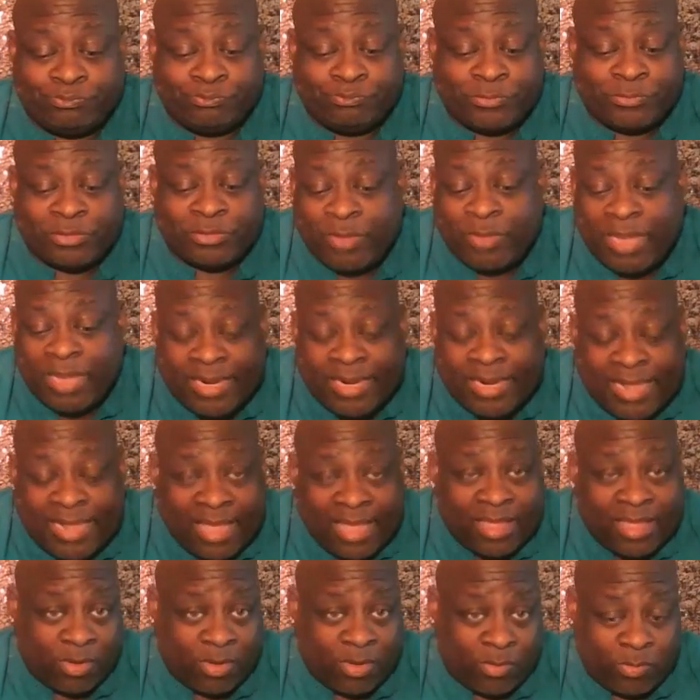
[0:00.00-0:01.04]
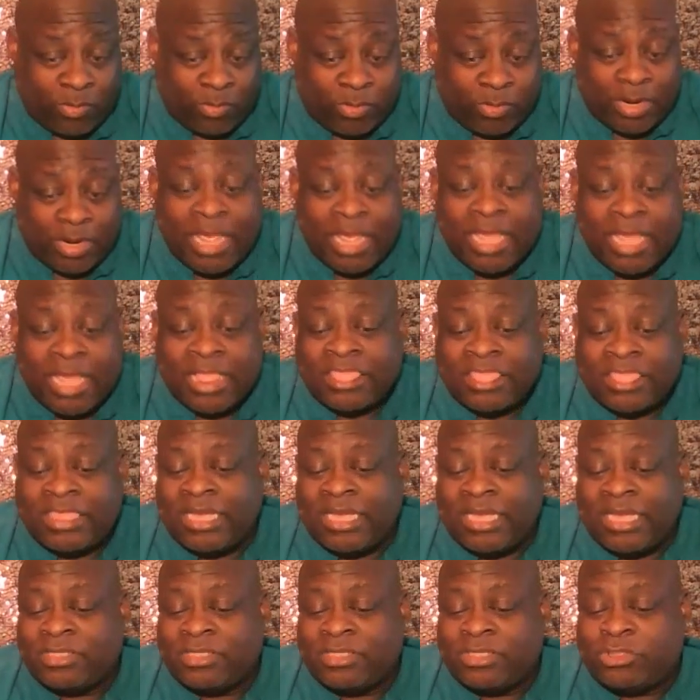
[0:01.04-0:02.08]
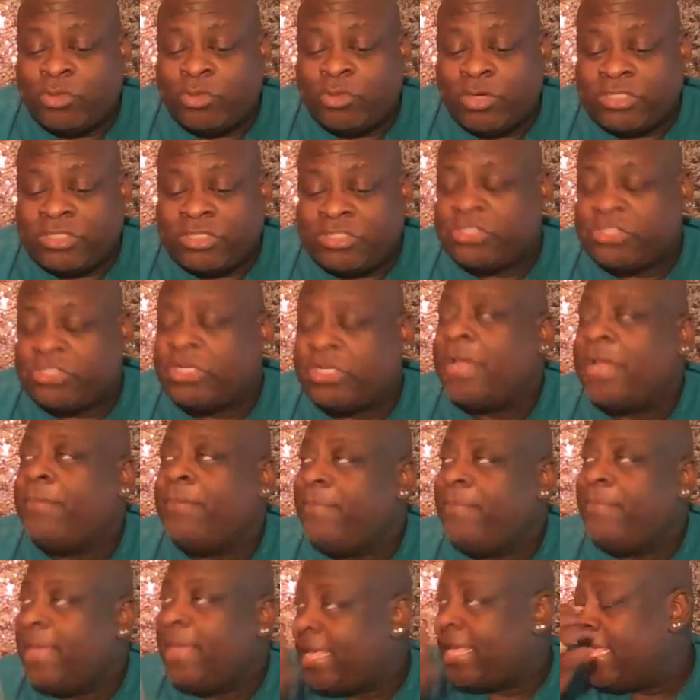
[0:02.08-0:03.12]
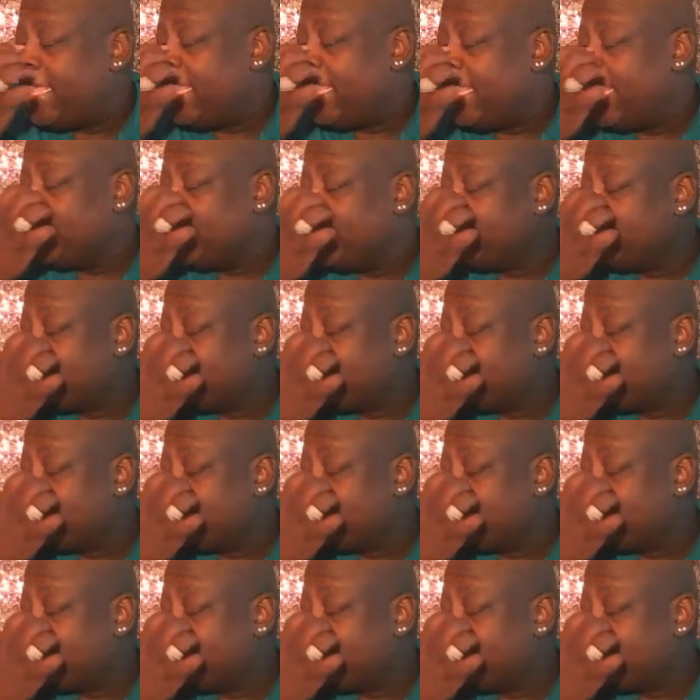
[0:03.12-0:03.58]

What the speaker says: So we had that good one. Then Trish, Mickey, and